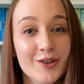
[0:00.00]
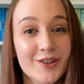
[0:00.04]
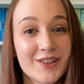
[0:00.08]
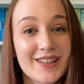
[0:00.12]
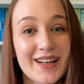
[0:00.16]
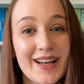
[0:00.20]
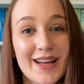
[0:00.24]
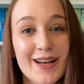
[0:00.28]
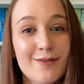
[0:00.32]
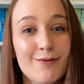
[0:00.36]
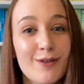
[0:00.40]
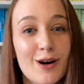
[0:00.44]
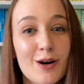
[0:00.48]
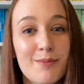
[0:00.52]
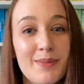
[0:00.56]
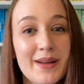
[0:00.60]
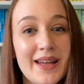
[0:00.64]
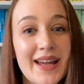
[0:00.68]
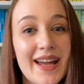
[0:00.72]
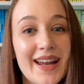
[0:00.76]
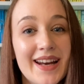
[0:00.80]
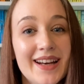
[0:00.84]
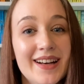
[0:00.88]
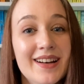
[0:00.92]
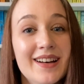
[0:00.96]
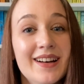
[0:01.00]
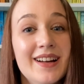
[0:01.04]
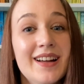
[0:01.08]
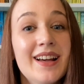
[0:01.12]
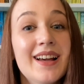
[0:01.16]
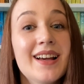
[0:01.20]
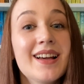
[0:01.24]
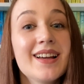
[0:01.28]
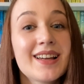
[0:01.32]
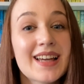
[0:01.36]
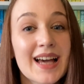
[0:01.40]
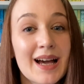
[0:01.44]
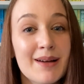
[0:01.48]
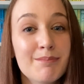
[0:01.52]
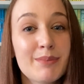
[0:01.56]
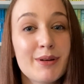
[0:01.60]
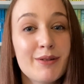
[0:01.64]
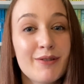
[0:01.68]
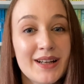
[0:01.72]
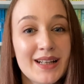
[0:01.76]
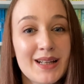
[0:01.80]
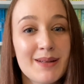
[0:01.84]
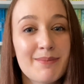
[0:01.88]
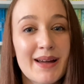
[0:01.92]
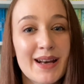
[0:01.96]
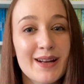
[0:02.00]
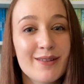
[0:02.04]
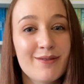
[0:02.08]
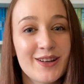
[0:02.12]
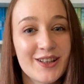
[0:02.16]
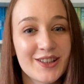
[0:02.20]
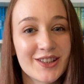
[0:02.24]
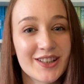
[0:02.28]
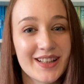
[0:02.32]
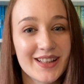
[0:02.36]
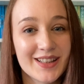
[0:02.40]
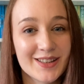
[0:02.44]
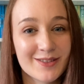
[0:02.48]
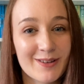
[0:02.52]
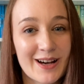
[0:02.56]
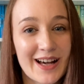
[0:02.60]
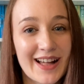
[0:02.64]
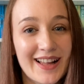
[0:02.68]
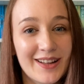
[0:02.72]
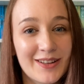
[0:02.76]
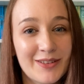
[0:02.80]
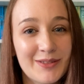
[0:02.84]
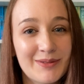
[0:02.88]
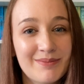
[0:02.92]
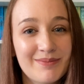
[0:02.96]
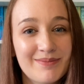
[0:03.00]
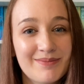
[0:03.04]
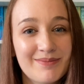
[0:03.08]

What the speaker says: state of well-being can be really beneficial as well.